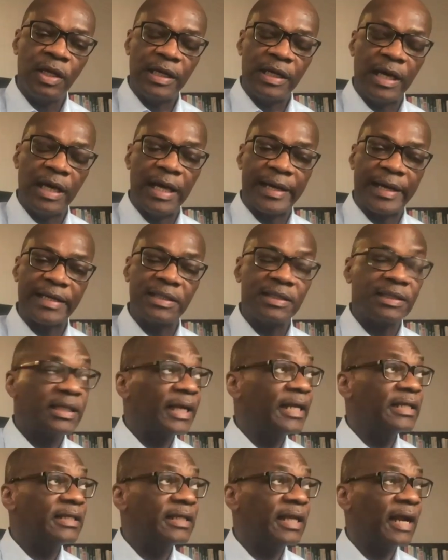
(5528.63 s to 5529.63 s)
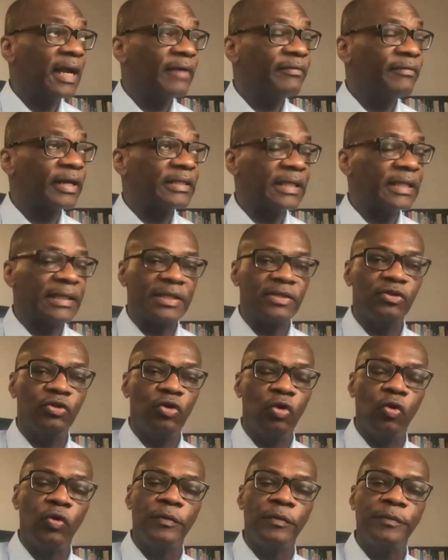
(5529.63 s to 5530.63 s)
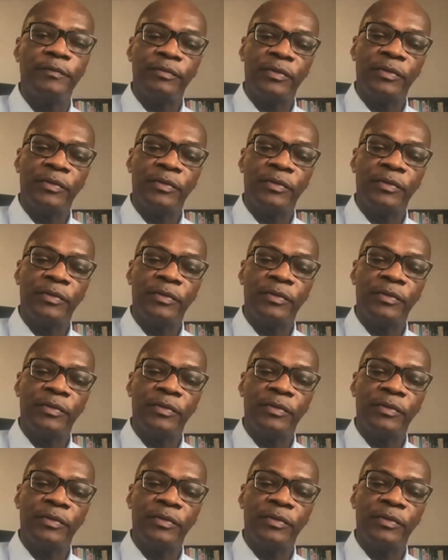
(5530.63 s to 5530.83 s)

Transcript: Now, I guess the challenge in Africa is that there's no